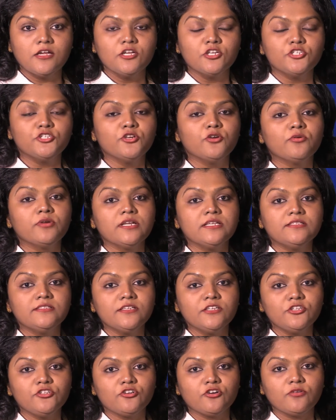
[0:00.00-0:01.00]
Sjogren's
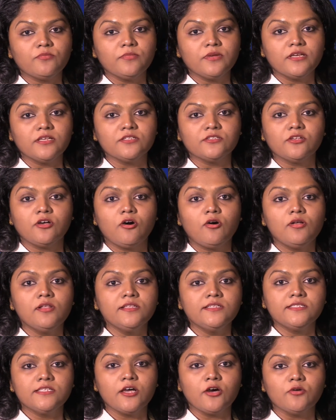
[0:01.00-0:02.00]
syndrome is
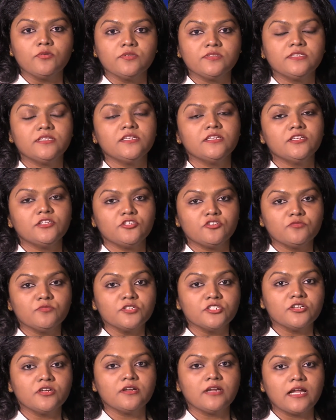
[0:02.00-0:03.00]
also seen in
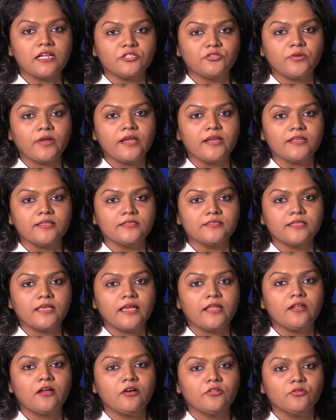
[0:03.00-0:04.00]
rheumatoid arthritis
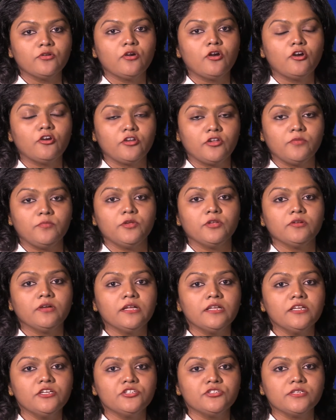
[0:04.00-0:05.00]
and other autoimmune
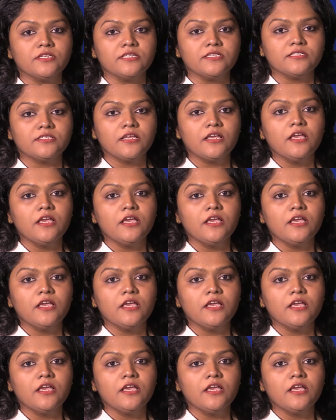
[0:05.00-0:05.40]
conditions,